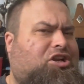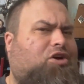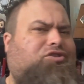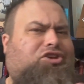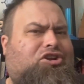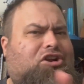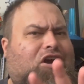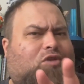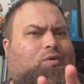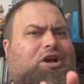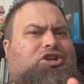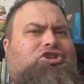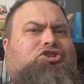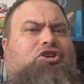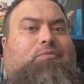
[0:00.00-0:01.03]
note that you're not
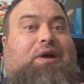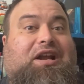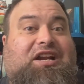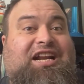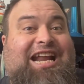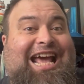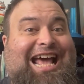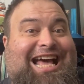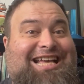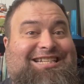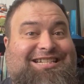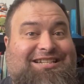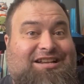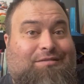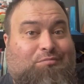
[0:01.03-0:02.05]
quite sure about it, it has
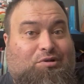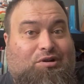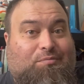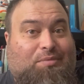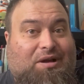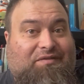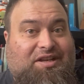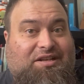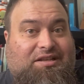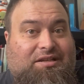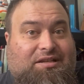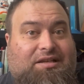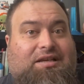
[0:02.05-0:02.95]
a number above it,